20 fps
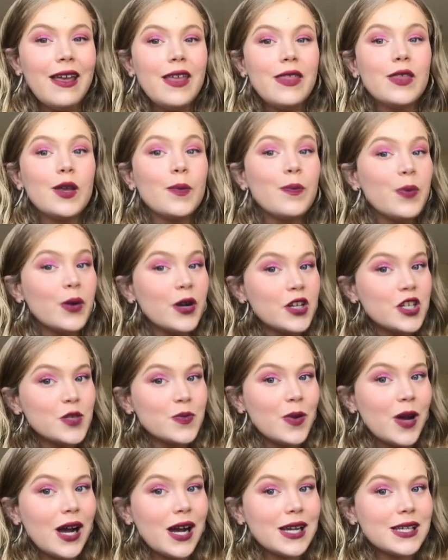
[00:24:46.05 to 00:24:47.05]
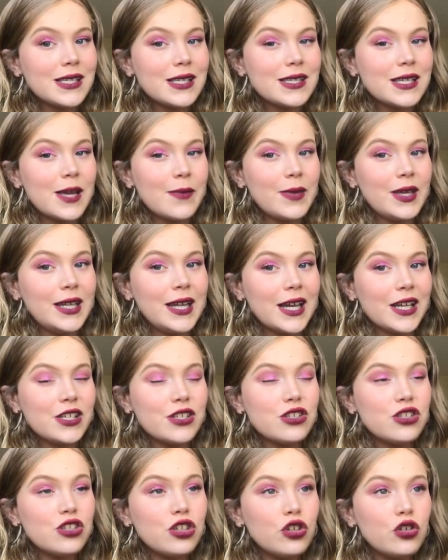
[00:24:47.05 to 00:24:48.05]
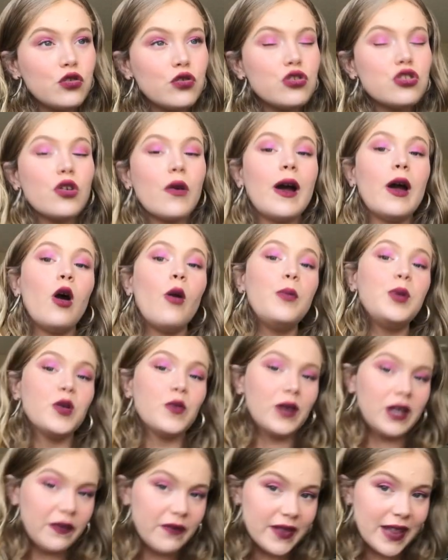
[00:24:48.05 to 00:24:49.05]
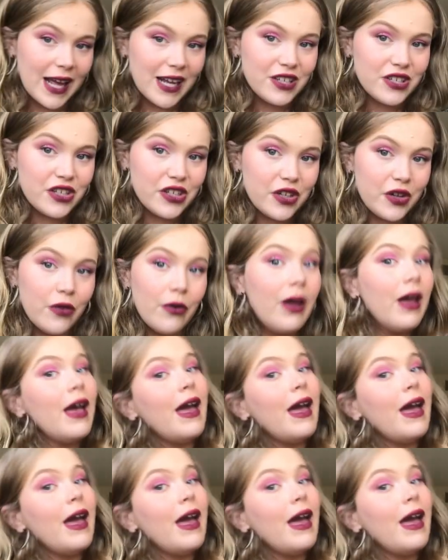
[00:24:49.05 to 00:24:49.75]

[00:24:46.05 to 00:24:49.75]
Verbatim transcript: The Birchbox is coming next soon, so I hope you're ready for that too.